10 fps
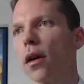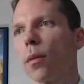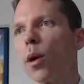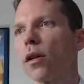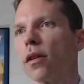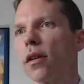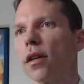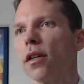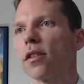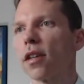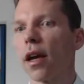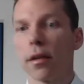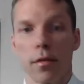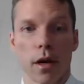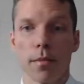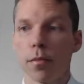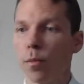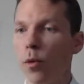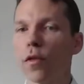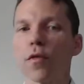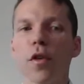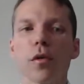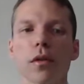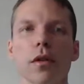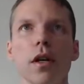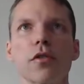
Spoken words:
But he said, I'm moving forward,